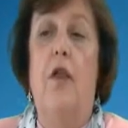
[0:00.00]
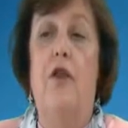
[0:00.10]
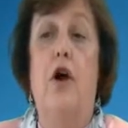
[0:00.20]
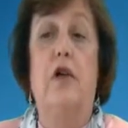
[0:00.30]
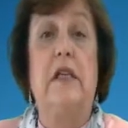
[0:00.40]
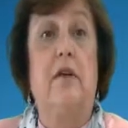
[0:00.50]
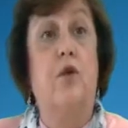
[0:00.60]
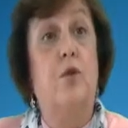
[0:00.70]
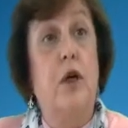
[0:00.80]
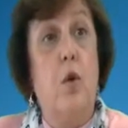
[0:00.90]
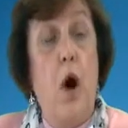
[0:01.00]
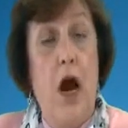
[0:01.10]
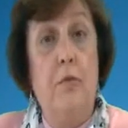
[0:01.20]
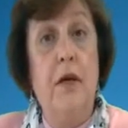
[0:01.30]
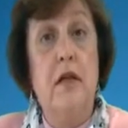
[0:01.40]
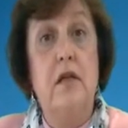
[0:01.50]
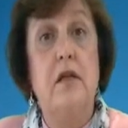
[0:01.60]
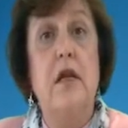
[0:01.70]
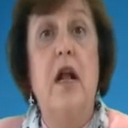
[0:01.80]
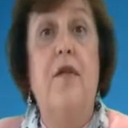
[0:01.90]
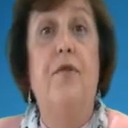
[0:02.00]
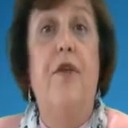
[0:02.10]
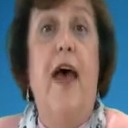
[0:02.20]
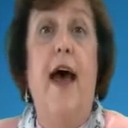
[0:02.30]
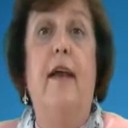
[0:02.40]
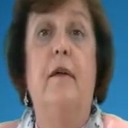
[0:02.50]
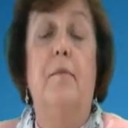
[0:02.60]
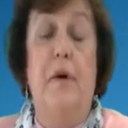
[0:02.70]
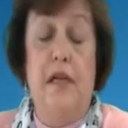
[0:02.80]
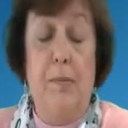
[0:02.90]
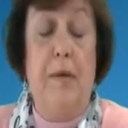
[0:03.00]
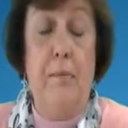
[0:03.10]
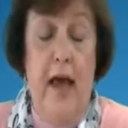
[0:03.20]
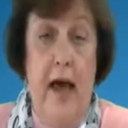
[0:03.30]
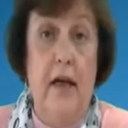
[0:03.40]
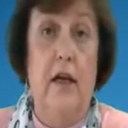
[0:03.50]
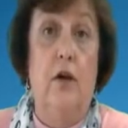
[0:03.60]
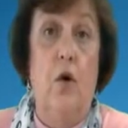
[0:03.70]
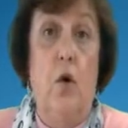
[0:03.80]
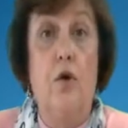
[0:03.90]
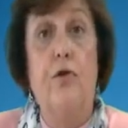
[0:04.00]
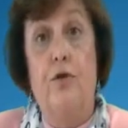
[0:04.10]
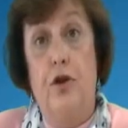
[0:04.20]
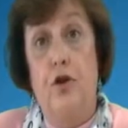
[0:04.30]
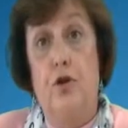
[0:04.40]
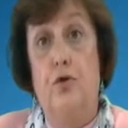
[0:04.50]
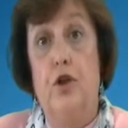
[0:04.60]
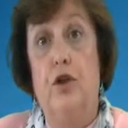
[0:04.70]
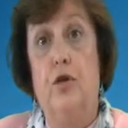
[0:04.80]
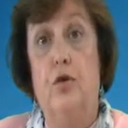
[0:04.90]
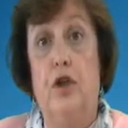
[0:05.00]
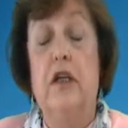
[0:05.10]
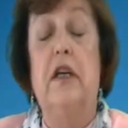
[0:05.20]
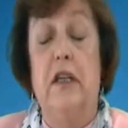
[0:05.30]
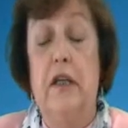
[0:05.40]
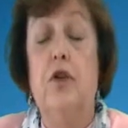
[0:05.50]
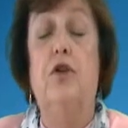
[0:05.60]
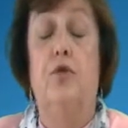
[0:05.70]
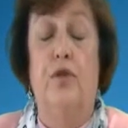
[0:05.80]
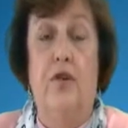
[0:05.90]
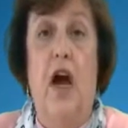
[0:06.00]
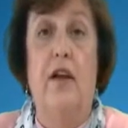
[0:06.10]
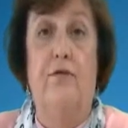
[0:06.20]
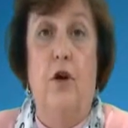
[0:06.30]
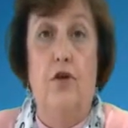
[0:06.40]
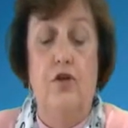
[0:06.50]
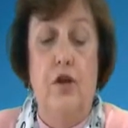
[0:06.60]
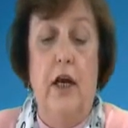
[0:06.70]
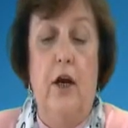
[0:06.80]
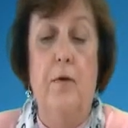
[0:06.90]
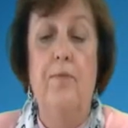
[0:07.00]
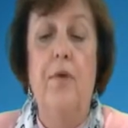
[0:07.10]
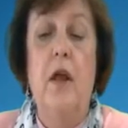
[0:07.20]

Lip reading: There are several requirements, that must be met in order for the children to continue to reside in foster care.